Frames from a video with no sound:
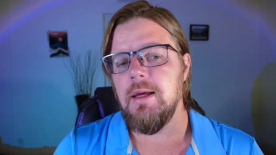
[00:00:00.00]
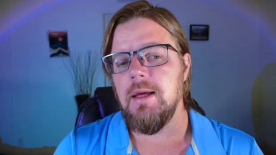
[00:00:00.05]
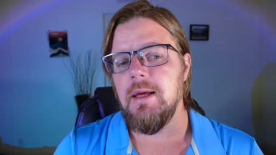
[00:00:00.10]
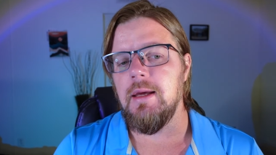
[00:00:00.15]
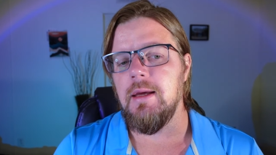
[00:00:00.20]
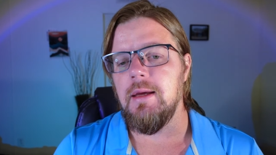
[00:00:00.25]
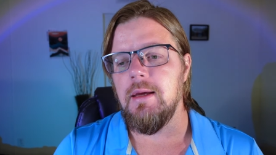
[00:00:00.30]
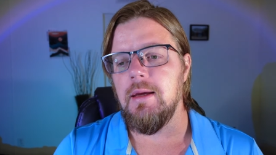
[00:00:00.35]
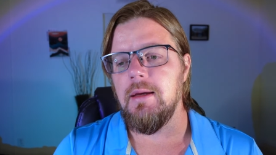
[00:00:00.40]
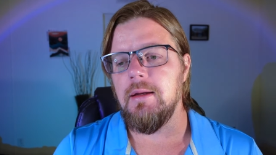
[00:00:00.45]

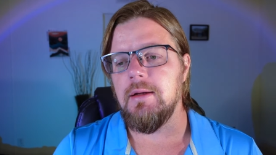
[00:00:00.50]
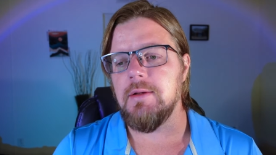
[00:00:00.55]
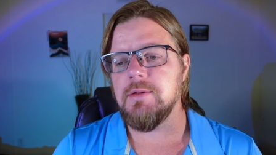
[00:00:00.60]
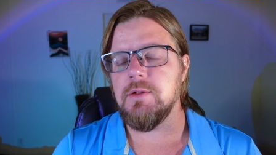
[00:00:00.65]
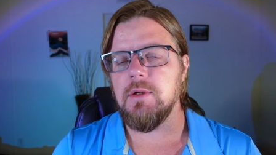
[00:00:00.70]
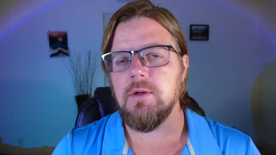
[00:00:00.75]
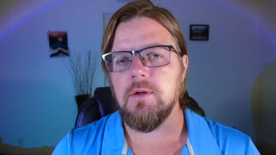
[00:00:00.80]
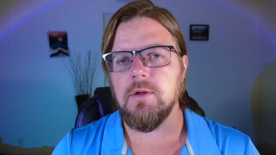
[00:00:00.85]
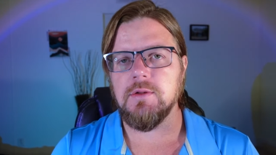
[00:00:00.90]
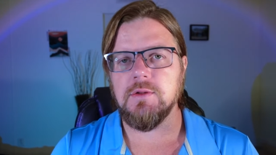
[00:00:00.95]
And as
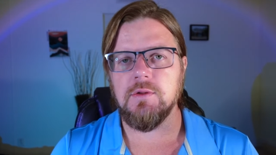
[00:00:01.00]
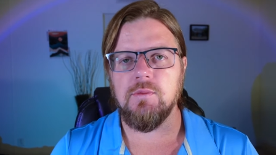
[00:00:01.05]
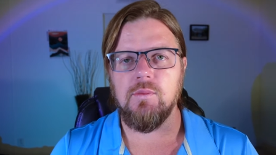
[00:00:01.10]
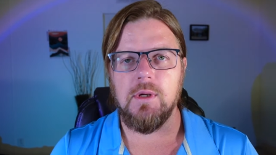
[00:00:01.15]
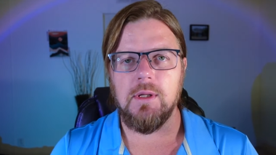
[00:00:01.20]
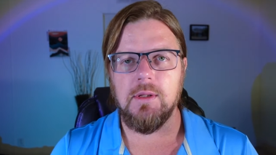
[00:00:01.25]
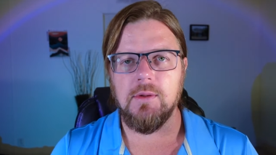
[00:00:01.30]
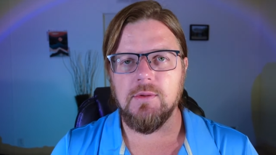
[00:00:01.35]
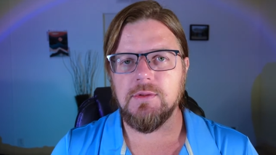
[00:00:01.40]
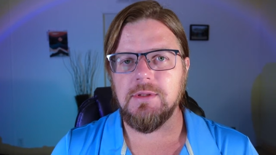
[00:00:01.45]
long as the
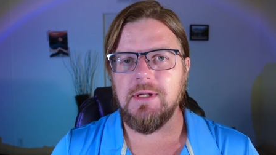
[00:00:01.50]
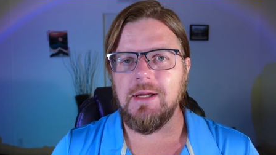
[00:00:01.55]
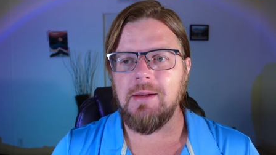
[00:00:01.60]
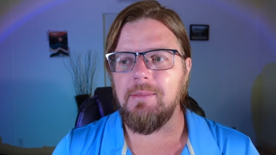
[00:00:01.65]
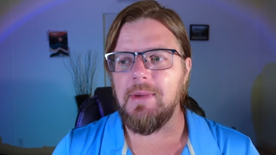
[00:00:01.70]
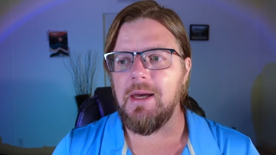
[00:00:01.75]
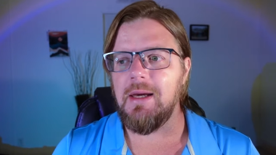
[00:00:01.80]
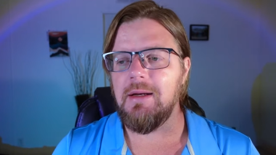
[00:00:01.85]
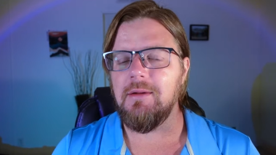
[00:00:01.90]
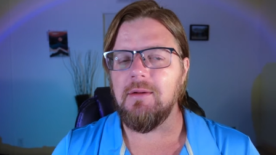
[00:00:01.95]
weather's
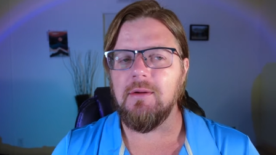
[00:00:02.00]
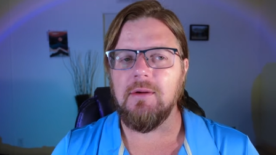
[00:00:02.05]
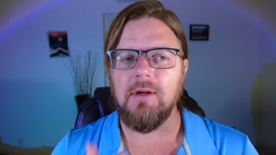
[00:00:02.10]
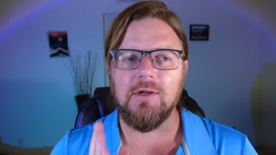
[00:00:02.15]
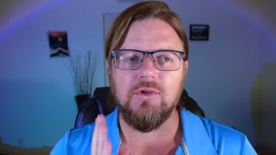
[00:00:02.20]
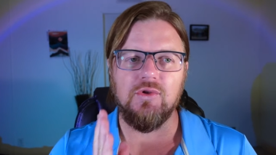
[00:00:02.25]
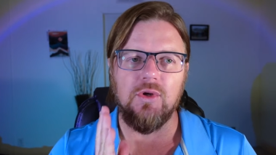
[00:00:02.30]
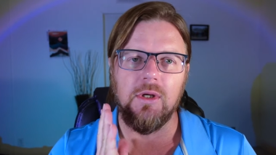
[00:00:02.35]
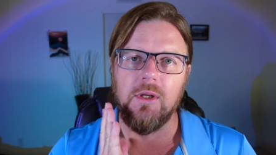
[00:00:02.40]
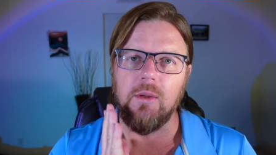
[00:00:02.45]
not bad and they're
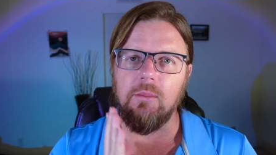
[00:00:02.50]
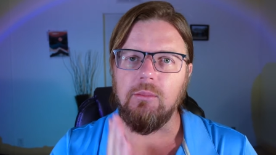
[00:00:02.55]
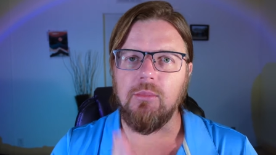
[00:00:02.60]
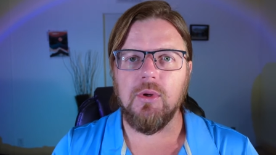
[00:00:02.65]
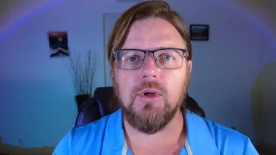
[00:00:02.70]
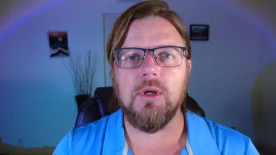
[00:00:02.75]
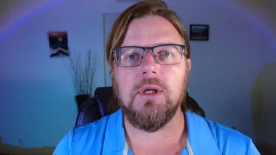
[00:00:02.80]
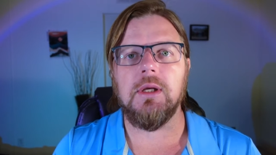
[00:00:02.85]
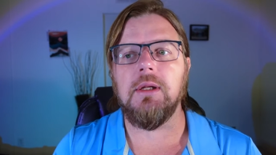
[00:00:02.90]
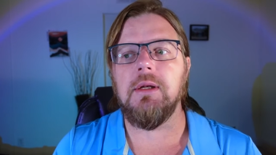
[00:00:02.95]
not trying to
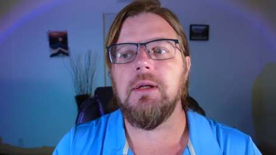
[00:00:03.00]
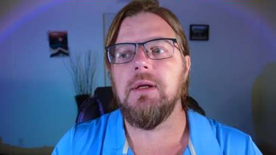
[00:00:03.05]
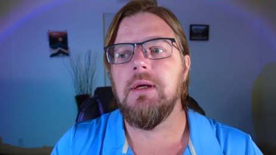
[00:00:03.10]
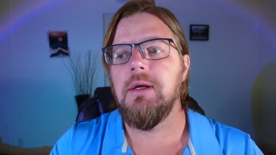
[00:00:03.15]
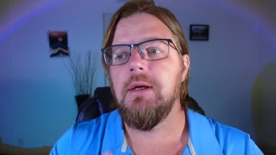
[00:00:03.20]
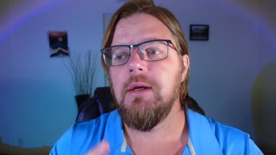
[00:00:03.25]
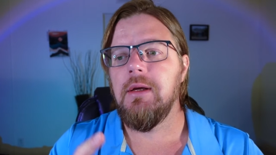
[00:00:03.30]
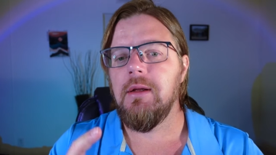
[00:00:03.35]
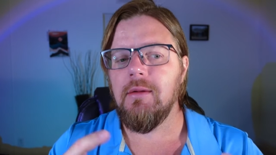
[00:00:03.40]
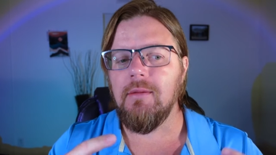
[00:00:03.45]
book it,
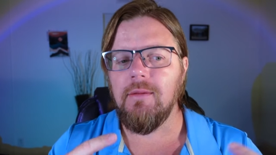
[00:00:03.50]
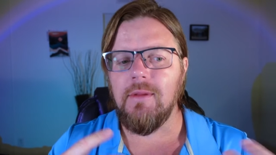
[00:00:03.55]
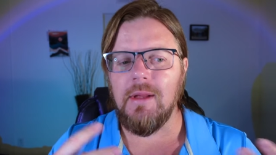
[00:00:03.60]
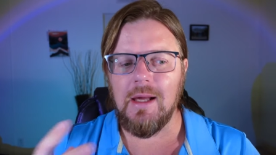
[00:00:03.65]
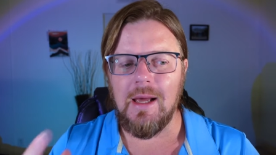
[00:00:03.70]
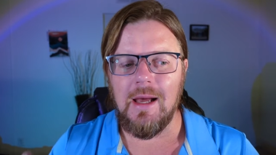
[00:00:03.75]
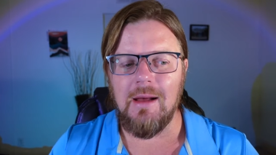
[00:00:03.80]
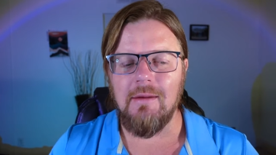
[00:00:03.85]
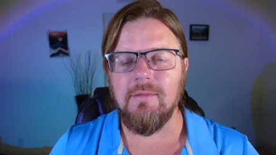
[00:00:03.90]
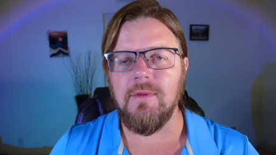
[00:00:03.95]
they
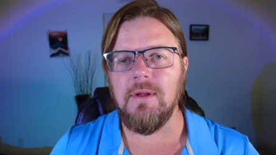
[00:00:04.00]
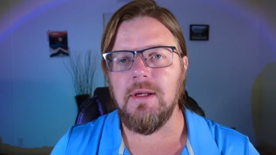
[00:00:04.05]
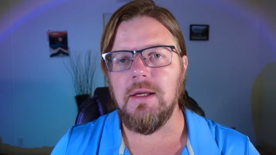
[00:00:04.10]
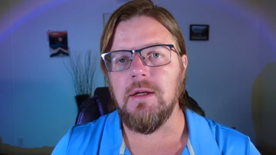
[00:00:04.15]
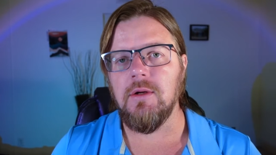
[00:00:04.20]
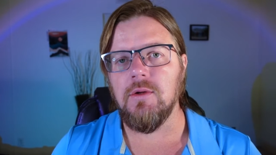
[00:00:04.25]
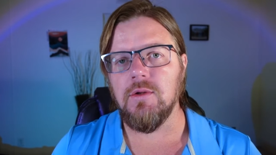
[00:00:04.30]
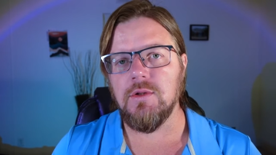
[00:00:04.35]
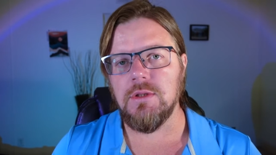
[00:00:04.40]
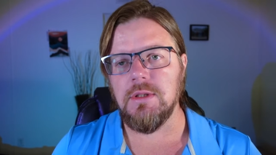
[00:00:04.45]
have the
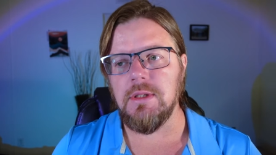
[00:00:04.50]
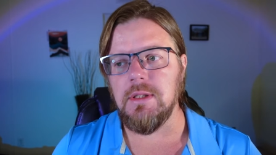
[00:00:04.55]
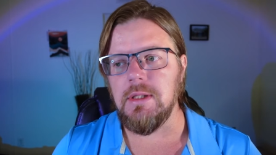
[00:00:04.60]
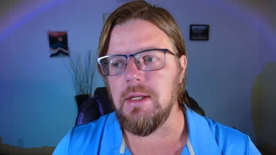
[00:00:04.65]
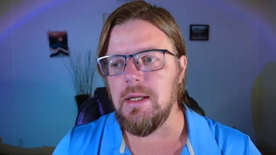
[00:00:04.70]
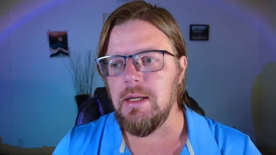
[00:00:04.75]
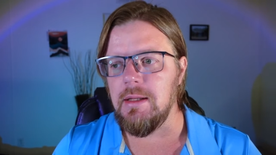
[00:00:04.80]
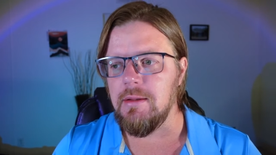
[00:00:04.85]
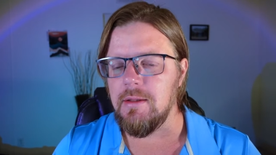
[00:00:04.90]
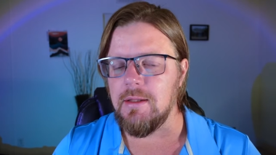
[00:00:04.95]

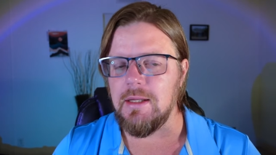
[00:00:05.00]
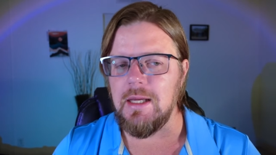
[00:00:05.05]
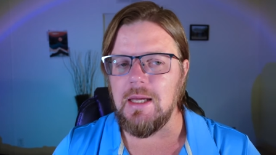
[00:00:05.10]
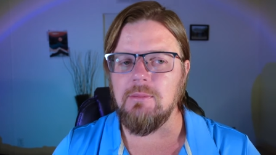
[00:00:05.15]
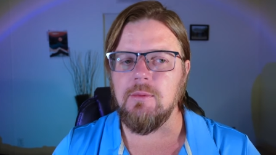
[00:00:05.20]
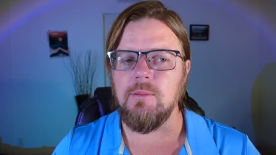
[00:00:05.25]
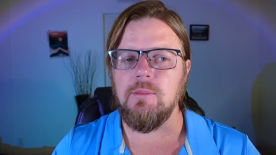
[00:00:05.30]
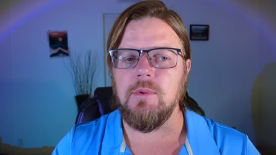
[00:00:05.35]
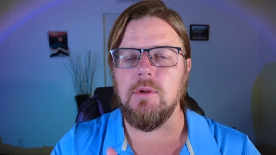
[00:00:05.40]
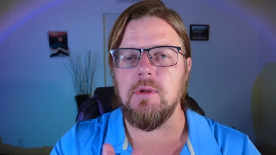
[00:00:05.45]
energy and the
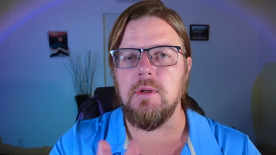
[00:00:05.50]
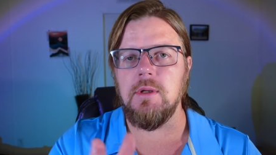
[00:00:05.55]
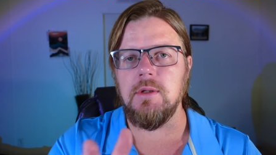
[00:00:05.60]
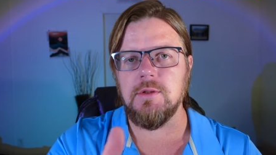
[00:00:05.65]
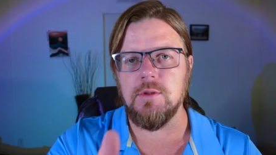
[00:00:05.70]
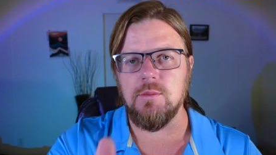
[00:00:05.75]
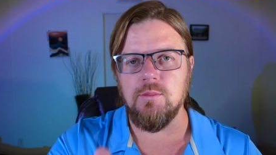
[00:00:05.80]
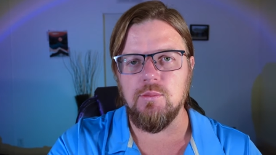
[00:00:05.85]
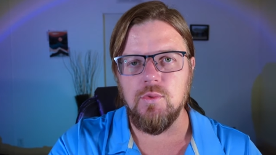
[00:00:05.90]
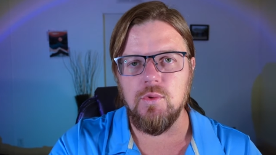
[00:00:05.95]
capability
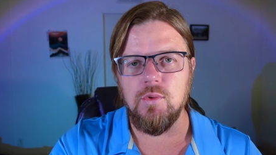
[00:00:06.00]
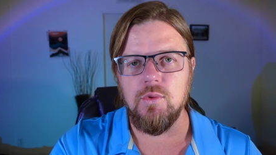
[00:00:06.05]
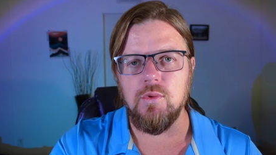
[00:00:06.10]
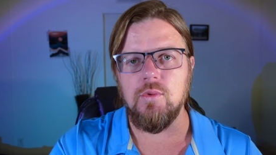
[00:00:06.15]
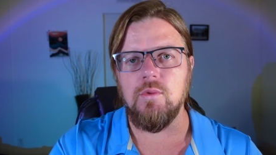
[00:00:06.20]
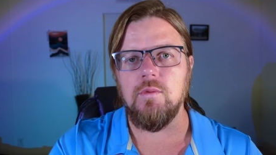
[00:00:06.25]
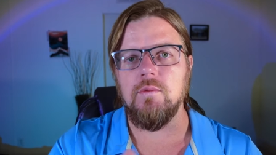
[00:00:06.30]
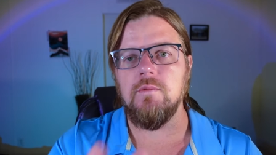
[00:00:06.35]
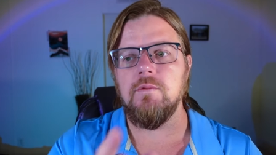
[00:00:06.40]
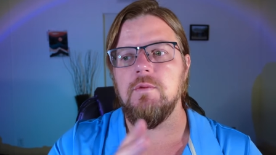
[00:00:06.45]
to
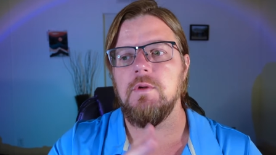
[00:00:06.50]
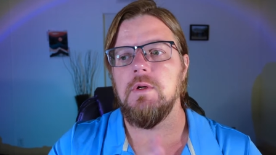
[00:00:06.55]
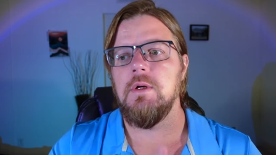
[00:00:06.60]
move